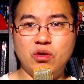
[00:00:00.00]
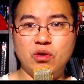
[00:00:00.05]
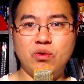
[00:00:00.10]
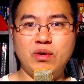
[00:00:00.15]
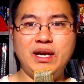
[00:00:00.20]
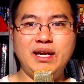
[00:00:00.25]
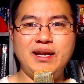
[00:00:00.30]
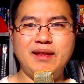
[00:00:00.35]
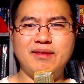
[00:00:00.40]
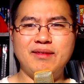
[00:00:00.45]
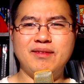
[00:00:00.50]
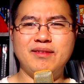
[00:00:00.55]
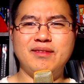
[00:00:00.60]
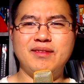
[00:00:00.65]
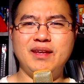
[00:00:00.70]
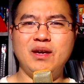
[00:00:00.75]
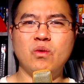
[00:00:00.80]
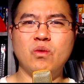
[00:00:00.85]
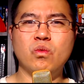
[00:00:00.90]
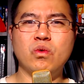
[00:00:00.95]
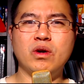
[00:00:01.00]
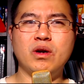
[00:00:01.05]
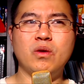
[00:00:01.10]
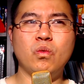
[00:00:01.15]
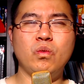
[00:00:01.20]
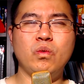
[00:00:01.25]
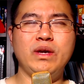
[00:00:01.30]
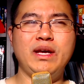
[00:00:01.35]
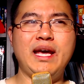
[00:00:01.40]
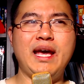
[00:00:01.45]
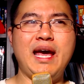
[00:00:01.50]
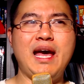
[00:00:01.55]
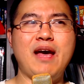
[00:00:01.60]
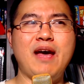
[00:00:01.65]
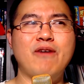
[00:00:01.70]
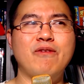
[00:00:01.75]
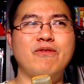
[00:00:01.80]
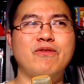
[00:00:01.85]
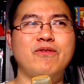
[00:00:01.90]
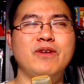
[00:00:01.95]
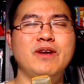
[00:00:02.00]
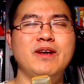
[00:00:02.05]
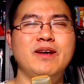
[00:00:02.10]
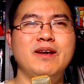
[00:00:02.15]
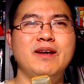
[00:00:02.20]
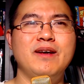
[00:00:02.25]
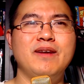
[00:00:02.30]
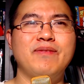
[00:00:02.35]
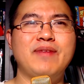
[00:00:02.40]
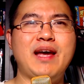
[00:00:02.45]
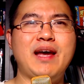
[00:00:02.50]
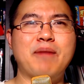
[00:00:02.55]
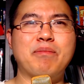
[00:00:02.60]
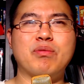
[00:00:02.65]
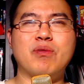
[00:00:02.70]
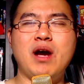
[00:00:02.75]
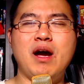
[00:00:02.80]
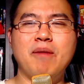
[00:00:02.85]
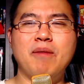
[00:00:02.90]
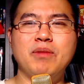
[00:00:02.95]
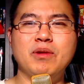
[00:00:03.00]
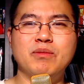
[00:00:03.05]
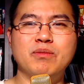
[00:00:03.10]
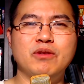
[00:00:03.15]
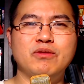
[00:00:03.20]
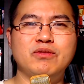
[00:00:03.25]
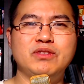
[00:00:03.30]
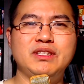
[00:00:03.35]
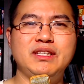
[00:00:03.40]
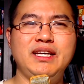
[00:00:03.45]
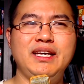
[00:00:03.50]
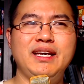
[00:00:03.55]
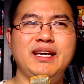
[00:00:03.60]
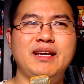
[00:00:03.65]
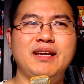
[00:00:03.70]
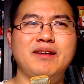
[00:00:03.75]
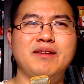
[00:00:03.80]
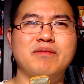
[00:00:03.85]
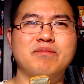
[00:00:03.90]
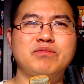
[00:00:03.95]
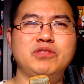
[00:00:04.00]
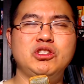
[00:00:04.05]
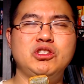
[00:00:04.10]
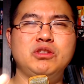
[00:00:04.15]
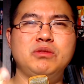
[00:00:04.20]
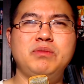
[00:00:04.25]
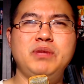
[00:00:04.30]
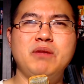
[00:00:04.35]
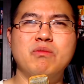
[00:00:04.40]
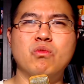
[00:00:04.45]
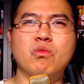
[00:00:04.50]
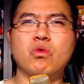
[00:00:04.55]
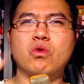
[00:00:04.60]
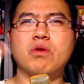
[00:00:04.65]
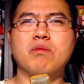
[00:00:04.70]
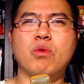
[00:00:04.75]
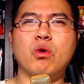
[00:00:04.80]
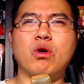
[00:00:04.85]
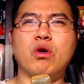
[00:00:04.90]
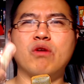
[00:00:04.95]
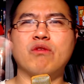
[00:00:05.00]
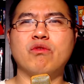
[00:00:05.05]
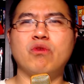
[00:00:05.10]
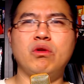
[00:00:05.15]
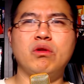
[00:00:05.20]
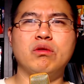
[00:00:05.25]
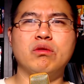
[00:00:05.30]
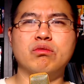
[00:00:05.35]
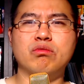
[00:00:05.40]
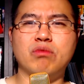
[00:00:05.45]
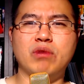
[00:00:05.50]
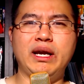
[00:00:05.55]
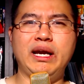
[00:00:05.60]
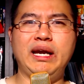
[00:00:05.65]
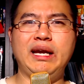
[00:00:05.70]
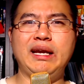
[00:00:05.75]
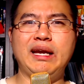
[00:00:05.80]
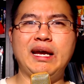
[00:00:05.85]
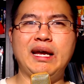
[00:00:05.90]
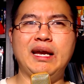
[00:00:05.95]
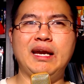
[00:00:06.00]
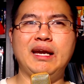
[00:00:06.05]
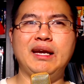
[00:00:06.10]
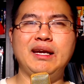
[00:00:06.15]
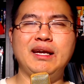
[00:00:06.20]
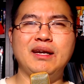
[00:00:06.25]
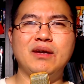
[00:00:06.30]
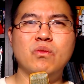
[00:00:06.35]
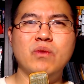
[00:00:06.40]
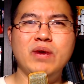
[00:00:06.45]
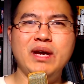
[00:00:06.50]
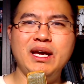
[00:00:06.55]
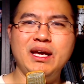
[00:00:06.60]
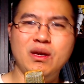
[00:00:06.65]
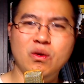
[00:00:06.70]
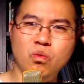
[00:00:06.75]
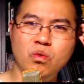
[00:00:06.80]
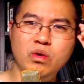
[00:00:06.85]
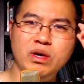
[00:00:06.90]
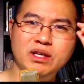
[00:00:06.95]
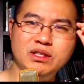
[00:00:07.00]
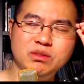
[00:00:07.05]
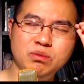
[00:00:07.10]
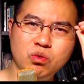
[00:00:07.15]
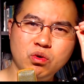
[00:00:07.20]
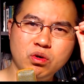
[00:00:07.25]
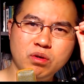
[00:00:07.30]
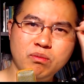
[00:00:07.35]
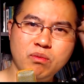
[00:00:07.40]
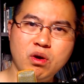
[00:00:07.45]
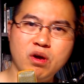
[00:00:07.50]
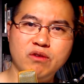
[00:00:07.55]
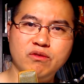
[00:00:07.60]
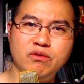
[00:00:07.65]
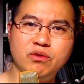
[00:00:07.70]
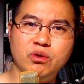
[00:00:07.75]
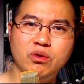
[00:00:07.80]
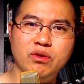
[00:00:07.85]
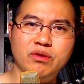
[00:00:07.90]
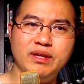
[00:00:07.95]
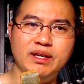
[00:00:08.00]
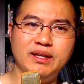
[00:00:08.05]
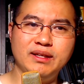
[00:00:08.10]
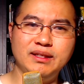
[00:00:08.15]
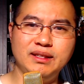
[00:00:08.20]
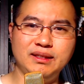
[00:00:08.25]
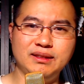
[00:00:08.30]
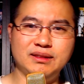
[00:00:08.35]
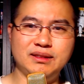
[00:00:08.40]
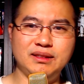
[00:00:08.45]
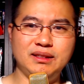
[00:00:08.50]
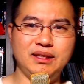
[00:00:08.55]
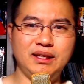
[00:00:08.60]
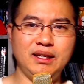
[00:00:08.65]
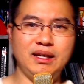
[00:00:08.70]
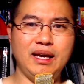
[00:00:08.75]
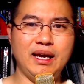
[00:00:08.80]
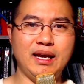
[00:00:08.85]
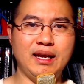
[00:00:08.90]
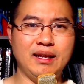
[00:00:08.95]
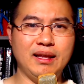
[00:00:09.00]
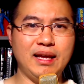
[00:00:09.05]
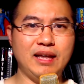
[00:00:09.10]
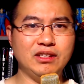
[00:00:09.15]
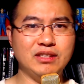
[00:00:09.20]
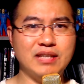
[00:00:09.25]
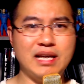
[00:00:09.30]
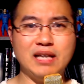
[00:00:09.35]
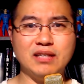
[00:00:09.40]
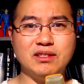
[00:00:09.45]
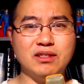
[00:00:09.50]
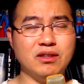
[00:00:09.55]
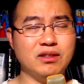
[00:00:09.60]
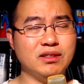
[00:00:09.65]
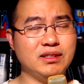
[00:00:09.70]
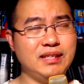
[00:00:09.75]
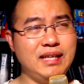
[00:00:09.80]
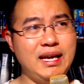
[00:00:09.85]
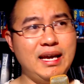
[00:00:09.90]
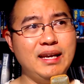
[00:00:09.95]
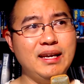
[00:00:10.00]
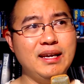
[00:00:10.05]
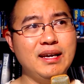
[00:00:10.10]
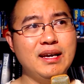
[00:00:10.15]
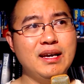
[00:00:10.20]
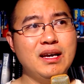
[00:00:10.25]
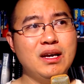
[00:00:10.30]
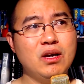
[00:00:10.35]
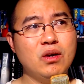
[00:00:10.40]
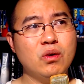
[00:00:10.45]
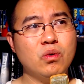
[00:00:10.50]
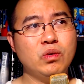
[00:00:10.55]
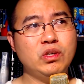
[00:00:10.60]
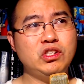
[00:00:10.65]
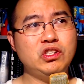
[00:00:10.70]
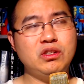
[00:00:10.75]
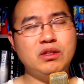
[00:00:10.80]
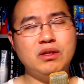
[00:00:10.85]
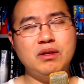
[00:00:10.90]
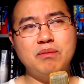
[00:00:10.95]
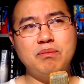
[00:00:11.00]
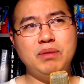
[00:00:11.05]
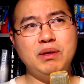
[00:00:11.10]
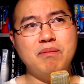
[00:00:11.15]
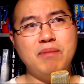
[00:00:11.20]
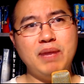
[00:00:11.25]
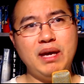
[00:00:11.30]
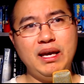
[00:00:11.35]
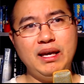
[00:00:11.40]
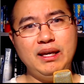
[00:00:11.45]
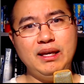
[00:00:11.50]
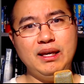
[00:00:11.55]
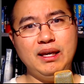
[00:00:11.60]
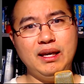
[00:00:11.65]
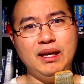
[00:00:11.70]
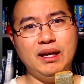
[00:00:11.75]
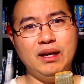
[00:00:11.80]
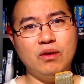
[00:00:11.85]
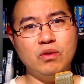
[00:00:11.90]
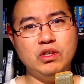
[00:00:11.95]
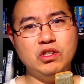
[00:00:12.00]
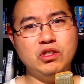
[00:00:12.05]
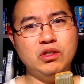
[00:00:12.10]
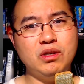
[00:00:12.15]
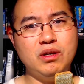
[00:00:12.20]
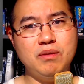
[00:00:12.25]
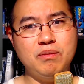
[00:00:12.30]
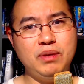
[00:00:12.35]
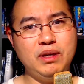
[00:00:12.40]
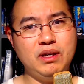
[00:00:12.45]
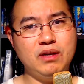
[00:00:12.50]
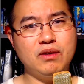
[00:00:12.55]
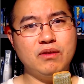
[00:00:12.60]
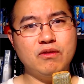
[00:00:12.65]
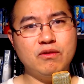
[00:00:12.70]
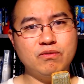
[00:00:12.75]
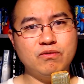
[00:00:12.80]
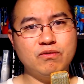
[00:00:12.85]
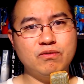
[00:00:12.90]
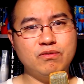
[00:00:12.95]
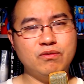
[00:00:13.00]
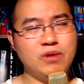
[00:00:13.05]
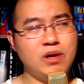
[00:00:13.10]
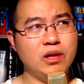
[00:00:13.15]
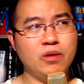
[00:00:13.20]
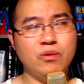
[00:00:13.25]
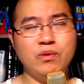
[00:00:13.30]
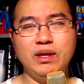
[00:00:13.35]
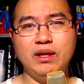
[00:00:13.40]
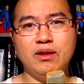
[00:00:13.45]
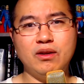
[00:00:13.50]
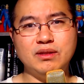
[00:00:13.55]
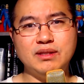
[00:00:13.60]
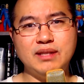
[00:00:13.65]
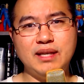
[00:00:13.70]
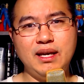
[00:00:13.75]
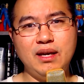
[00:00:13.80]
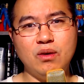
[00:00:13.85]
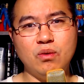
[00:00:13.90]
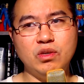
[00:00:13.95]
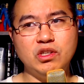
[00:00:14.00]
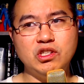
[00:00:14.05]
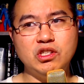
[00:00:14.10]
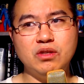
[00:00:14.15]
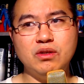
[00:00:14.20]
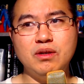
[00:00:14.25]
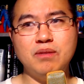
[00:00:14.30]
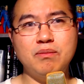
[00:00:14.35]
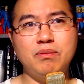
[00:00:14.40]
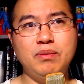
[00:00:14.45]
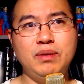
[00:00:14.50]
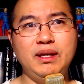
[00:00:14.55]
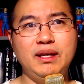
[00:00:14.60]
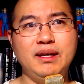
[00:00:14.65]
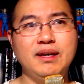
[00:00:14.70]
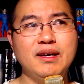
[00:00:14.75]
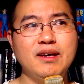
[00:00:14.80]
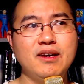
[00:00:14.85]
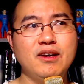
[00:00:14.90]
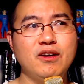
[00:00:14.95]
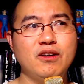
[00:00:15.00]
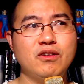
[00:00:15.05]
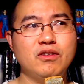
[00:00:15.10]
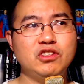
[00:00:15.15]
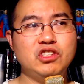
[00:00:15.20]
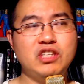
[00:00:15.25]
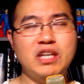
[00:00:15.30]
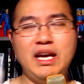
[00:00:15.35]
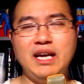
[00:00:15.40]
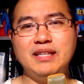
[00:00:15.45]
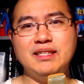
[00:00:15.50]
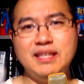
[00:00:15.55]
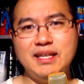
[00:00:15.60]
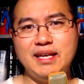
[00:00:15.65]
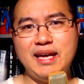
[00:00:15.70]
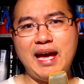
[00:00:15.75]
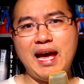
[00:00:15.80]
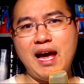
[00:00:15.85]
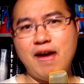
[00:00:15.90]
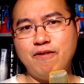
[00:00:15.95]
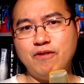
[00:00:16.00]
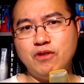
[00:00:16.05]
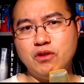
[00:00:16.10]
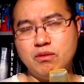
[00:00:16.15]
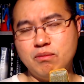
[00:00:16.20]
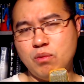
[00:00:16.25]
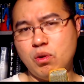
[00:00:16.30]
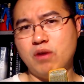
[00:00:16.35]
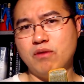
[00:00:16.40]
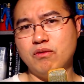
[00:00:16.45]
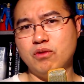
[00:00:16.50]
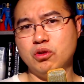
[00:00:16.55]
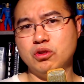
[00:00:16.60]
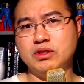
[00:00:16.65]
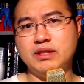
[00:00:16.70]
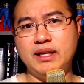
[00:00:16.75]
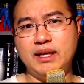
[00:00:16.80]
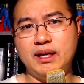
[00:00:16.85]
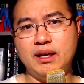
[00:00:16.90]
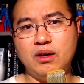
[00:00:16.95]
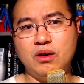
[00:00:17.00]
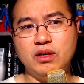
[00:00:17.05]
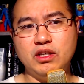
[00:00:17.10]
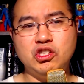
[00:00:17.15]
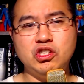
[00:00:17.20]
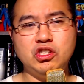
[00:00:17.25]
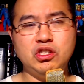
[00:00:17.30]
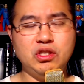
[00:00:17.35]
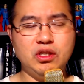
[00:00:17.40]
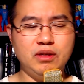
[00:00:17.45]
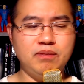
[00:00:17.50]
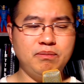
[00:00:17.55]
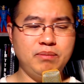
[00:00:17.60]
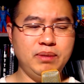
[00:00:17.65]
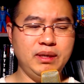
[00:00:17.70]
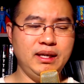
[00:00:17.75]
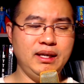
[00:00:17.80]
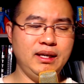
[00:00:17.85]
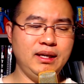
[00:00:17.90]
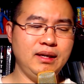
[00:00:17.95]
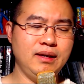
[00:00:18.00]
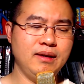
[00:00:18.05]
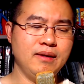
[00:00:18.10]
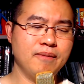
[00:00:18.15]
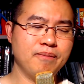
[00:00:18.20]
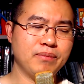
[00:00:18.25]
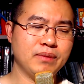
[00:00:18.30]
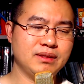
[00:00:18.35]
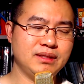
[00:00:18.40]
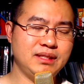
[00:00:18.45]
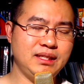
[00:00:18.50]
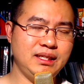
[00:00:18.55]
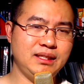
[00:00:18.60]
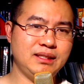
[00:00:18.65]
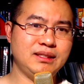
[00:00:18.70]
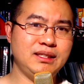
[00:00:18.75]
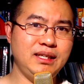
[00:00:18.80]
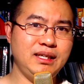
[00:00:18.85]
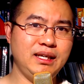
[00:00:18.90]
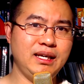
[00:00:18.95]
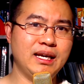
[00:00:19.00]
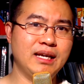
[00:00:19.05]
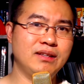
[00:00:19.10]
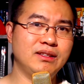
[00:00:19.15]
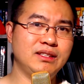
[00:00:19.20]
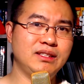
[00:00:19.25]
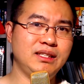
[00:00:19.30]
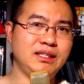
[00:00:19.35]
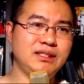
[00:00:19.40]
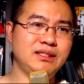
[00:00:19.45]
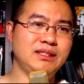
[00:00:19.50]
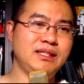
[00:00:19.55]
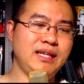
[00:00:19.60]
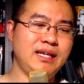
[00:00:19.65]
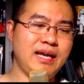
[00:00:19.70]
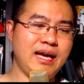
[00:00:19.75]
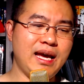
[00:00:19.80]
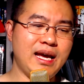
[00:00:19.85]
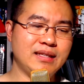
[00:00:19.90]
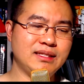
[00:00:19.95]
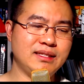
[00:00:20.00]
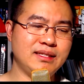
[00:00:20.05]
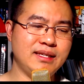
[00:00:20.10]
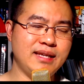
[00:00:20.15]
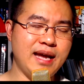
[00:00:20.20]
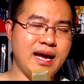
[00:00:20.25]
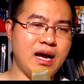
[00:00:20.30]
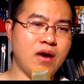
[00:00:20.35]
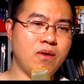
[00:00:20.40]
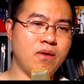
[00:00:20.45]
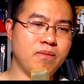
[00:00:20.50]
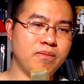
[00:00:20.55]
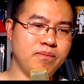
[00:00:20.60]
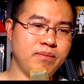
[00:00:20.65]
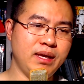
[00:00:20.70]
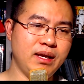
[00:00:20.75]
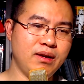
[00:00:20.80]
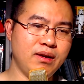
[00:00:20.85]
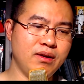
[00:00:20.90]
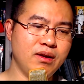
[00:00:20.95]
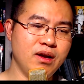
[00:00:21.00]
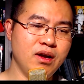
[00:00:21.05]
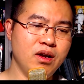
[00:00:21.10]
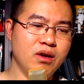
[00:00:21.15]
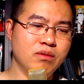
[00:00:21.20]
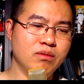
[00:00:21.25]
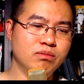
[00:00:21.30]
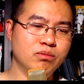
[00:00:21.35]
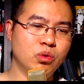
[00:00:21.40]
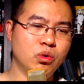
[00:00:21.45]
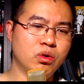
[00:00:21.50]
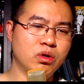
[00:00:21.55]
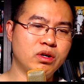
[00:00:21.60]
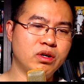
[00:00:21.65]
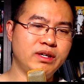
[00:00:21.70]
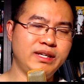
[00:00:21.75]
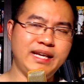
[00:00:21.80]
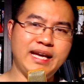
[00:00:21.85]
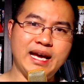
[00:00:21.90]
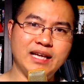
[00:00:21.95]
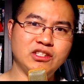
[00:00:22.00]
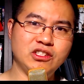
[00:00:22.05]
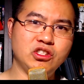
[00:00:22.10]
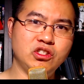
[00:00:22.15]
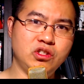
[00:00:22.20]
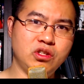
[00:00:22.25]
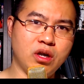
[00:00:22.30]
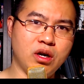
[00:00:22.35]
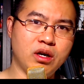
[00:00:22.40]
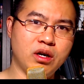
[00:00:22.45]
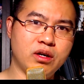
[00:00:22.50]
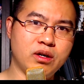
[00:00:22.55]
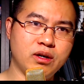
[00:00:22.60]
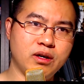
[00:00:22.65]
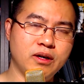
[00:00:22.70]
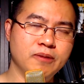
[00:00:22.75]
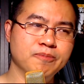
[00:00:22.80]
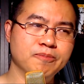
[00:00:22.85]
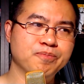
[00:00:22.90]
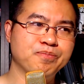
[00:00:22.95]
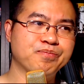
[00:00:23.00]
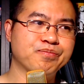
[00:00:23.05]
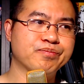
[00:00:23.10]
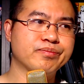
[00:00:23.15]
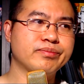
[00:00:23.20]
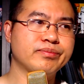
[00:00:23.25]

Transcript: It created a thing where we have that problem of seeing it to be more Marvel, right? And in a way, it was more Marvel than DC. And like Zack Snyder said, we shouldn't be making, we shouldn't be following their tail. We shouldn't be chasing after Marvel's tail. It should be DC. And DC has now been more, yes, darker.